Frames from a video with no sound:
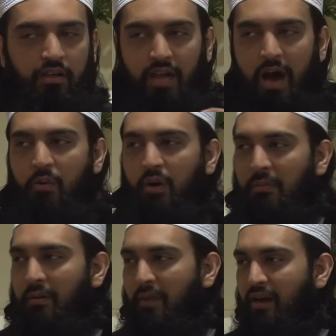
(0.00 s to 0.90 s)
Now
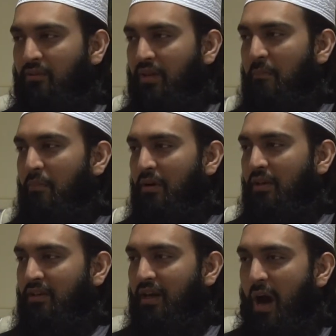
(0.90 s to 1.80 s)
coming back to that
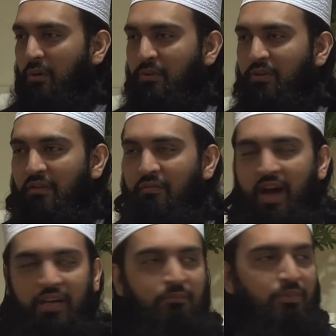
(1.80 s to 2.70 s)
point, how do you
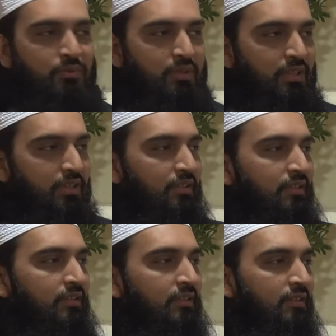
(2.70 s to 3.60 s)
define beauty?
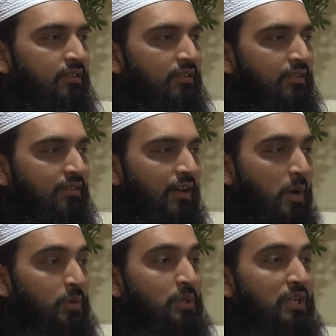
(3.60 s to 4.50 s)

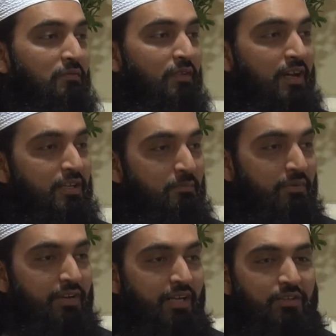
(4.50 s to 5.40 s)
How do you define
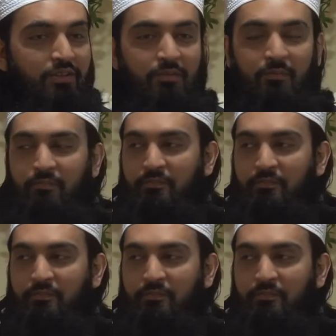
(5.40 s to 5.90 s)
perfection?